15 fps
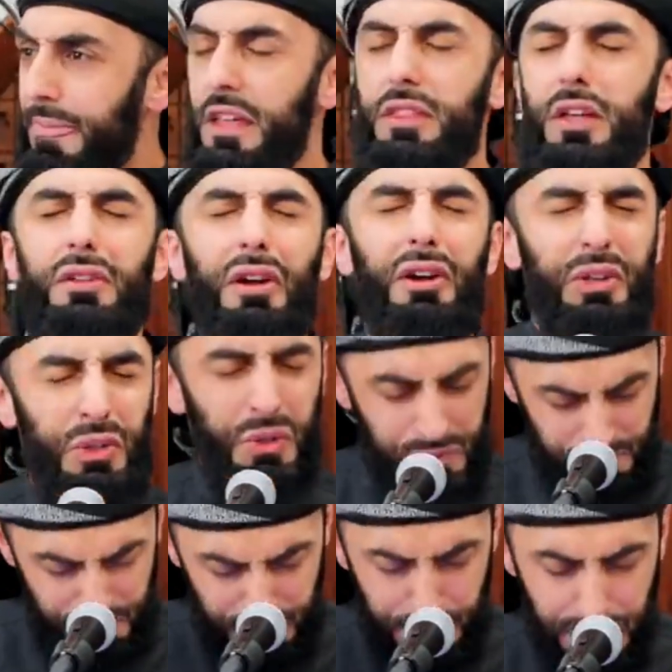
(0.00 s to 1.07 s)
that are
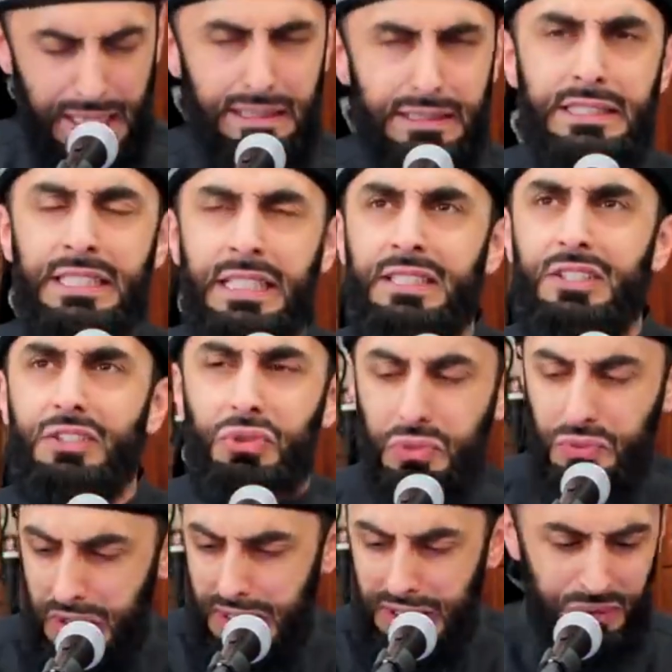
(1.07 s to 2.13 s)
competing and
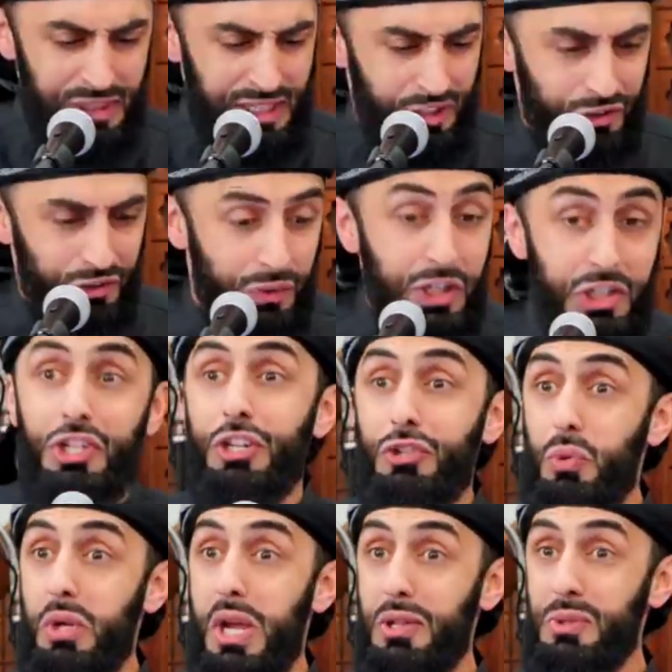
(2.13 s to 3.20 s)
crowding and rushing
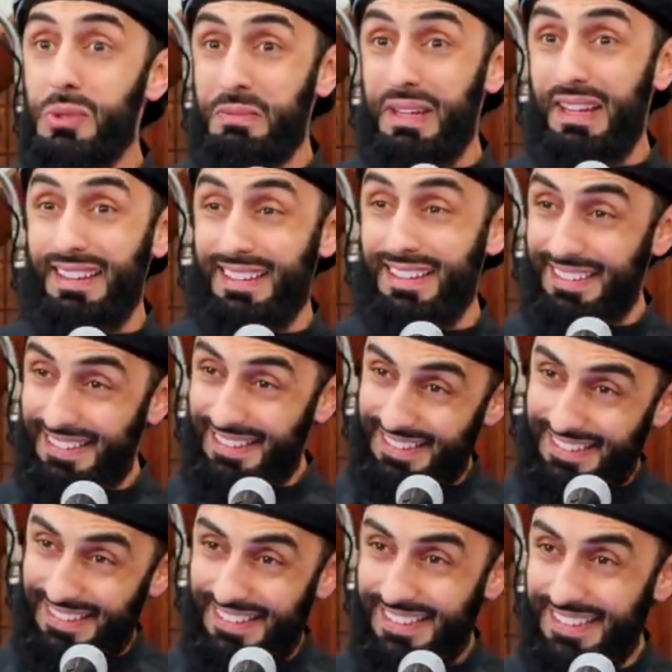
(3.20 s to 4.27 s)
to get to me.
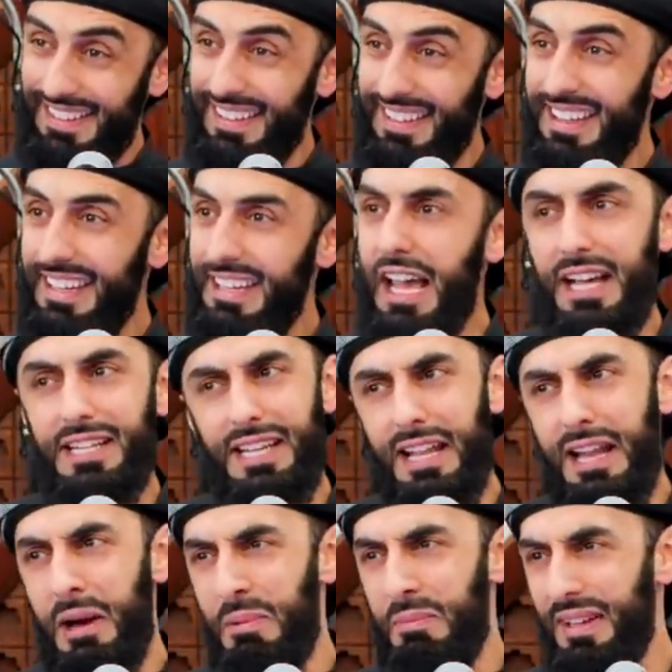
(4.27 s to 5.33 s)
Ya
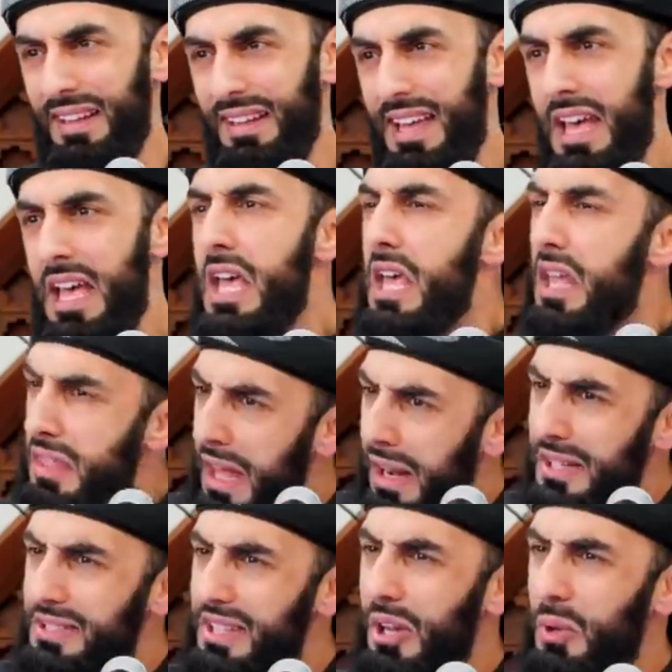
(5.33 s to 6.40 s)
salam. That
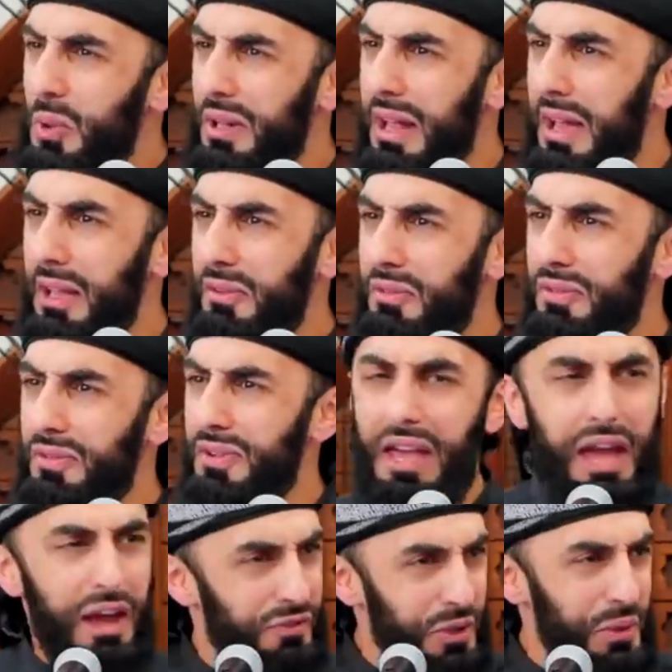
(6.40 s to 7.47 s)
is the good life.
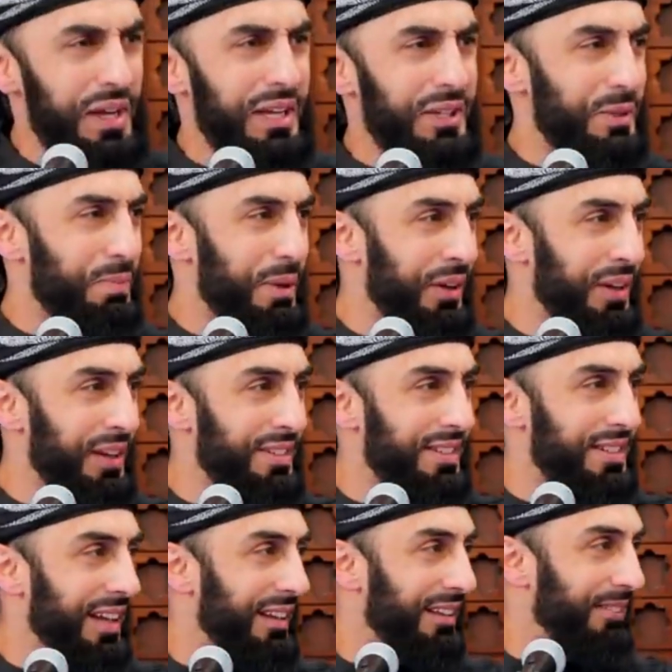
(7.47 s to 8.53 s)
Have you
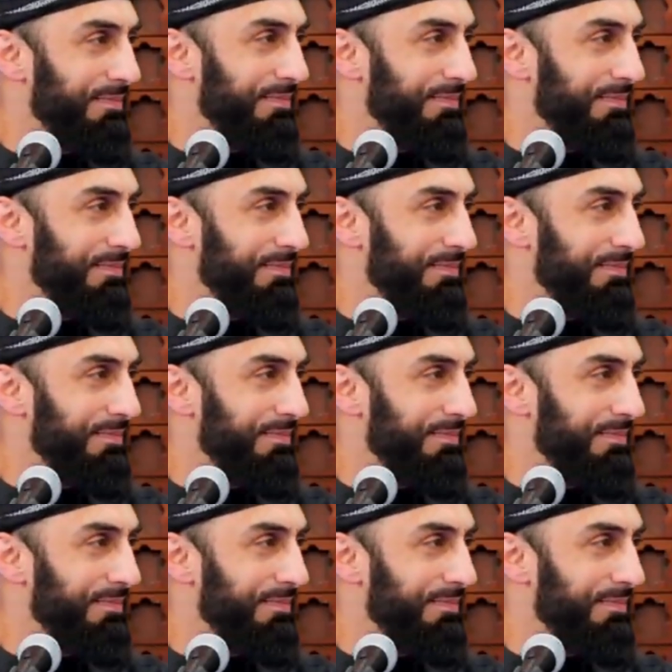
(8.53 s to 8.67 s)
experienced it?